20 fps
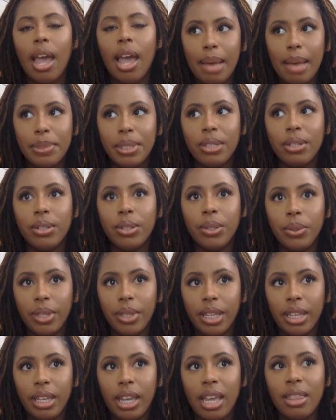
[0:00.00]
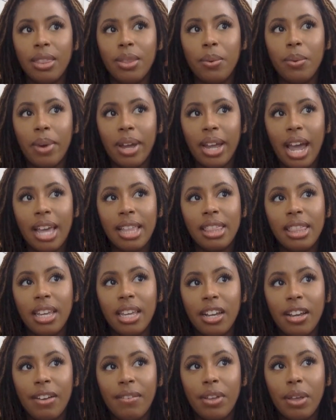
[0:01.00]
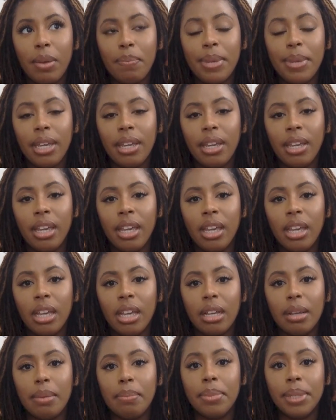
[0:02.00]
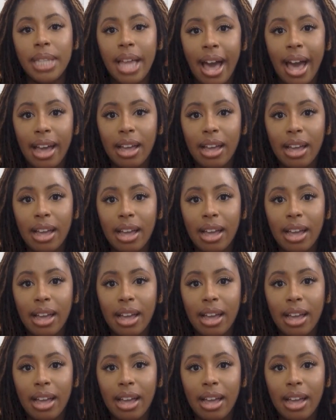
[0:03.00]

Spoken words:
Absolutely. And the way I think of it being Black,